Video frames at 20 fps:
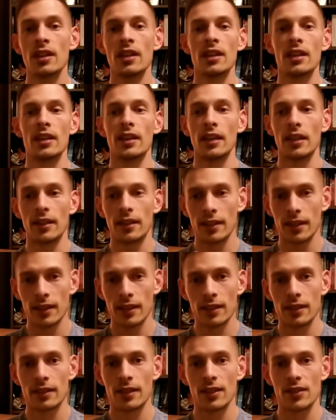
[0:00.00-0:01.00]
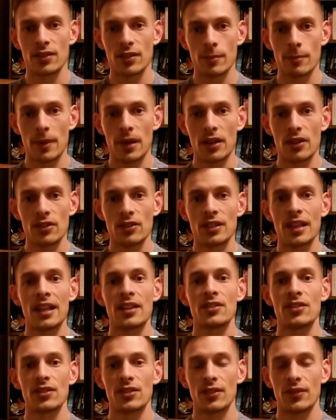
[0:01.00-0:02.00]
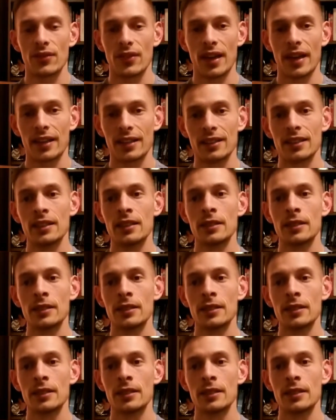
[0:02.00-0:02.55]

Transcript: It does the peristalsis effect.